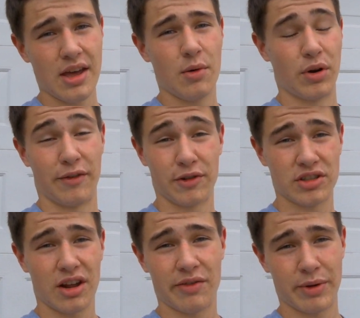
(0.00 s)
When I first
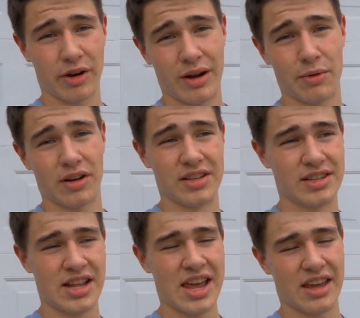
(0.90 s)
got it from my grandpa, he
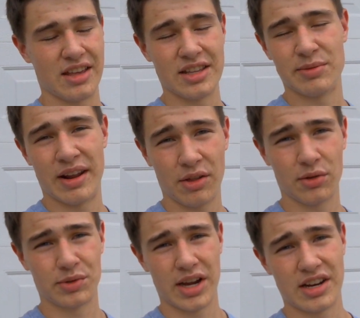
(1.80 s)
said, hey, it's been out in the
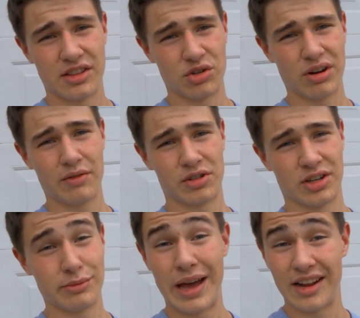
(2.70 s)
rain and the driver's
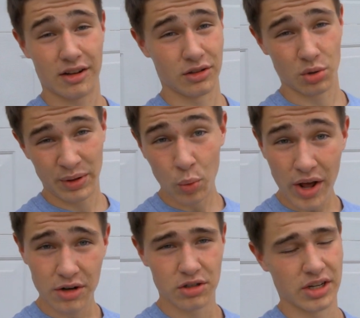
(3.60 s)
side mat got a little bit wet
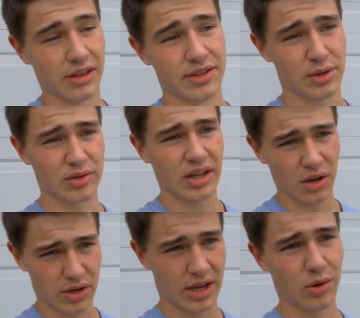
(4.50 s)
underneath. And so I was like,
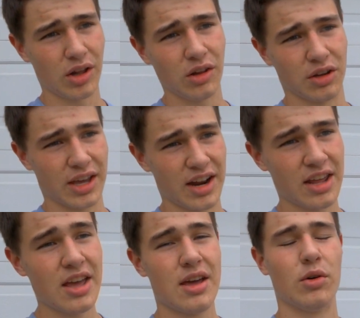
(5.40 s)
okay, well, I'll look at it.
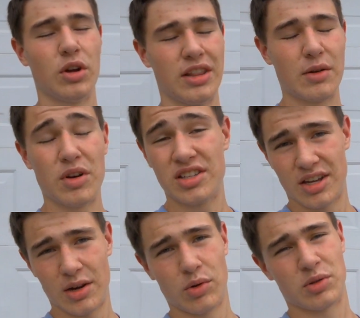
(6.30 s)
And then we
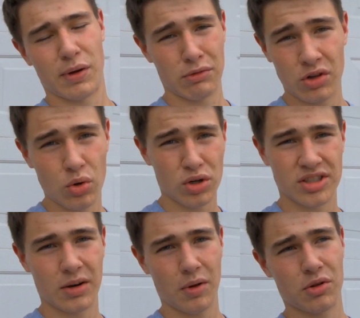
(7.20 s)
decided it's probably the door
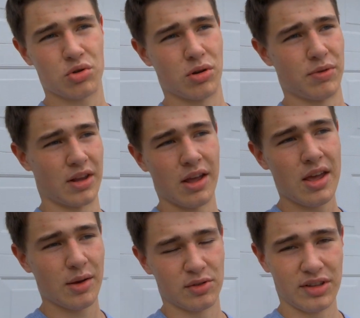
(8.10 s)
side weather stripping.
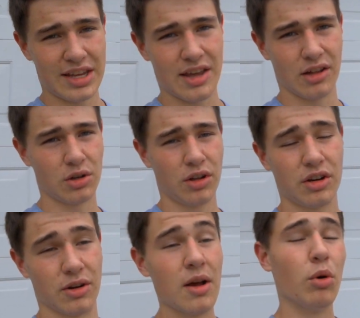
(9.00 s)
It's leaking a little
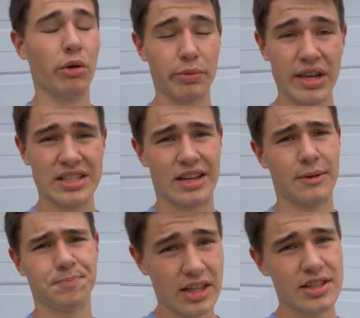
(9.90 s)
under. We'll replace
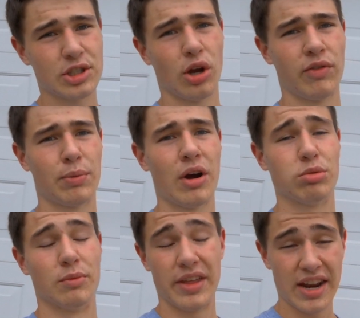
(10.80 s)
that. Didn't solve the
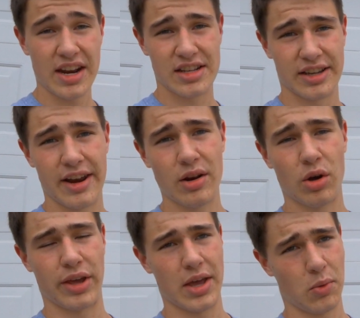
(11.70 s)
problem. Then I decided,
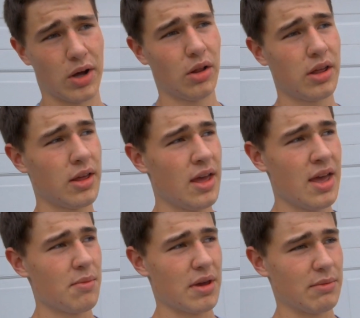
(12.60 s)
okay, well,
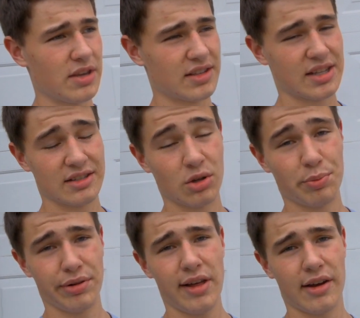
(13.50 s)
maybe it's this little
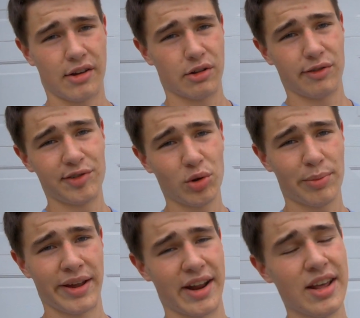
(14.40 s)
plug under the floor
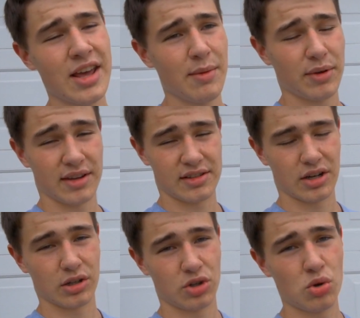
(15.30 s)
pan, because there
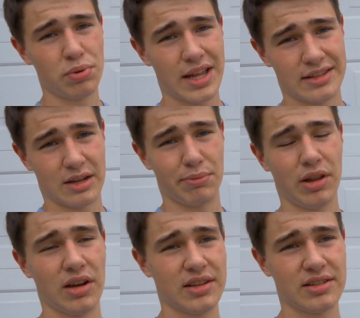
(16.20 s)
are two plastic
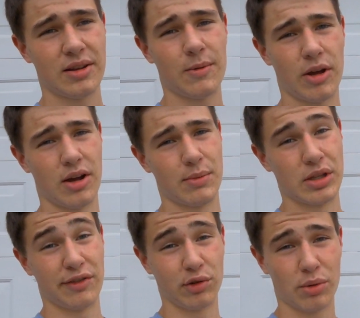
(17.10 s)
plugs in
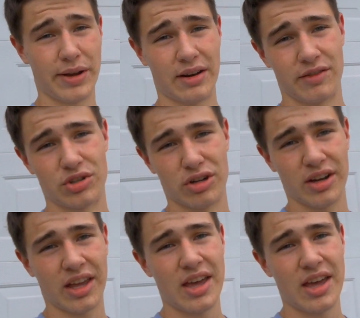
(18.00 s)
the floor pan of the truck.